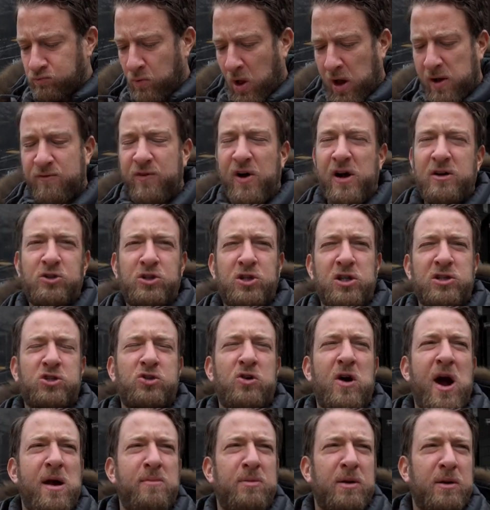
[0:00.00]
If I was
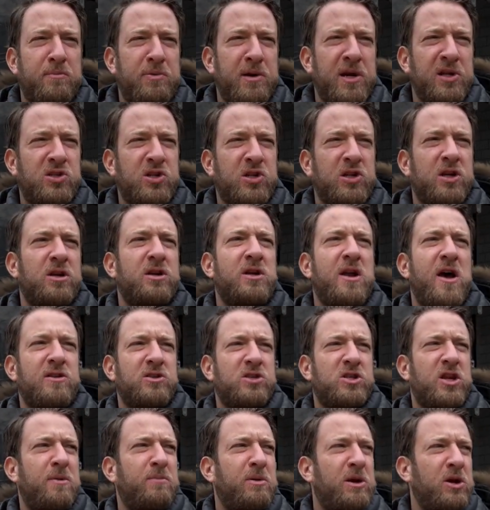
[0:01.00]
describing pizza to
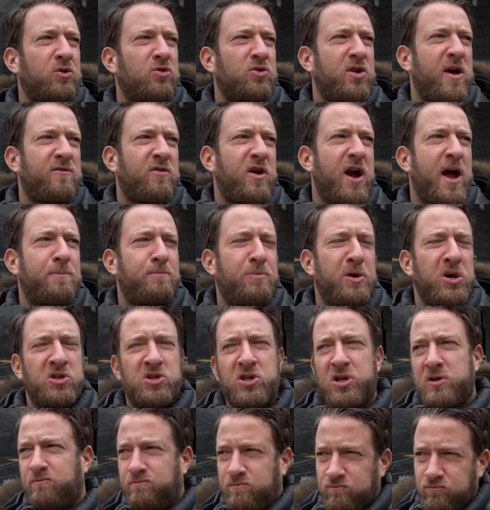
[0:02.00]
somebody who never had
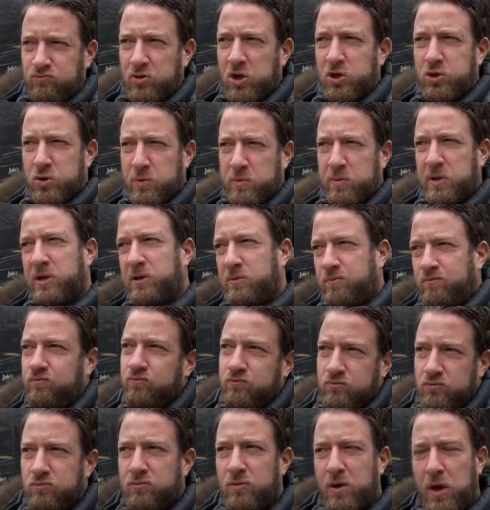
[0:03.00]
pizza, this would be
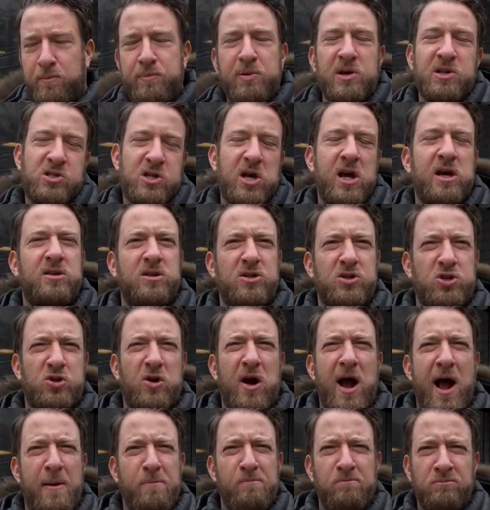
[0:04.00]
a pizza I
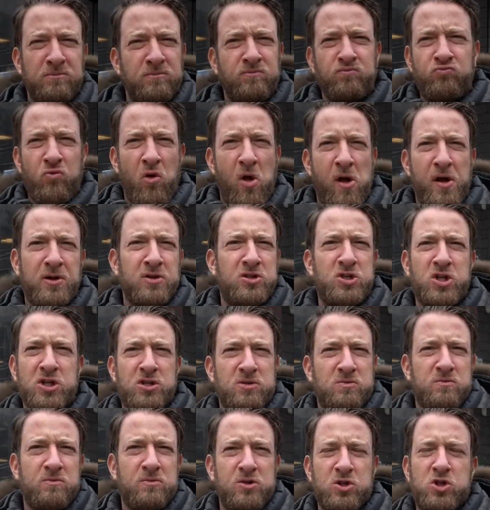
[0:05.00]
describe. It
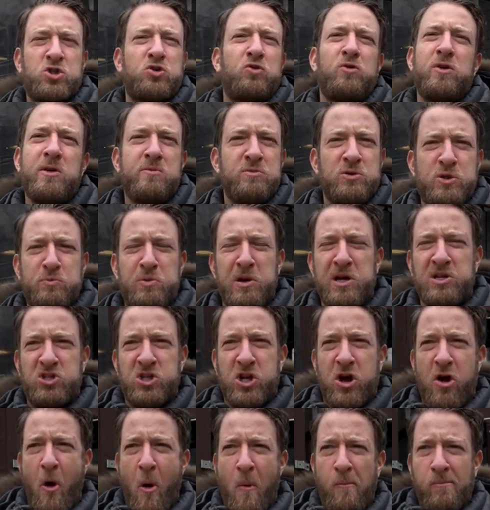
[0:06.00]
just screams pizza.